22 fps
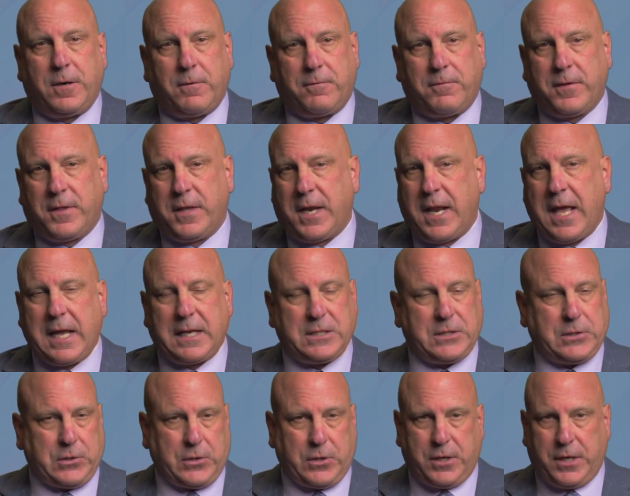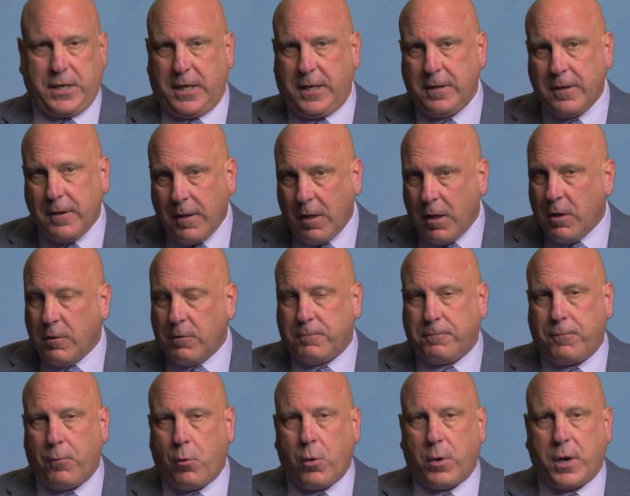for the next 30,
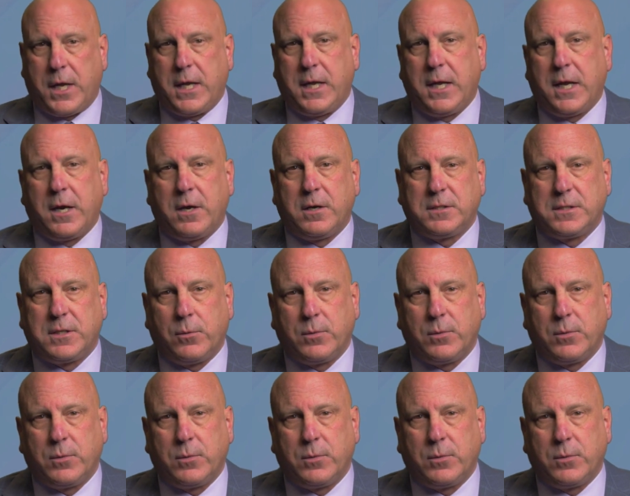40 years.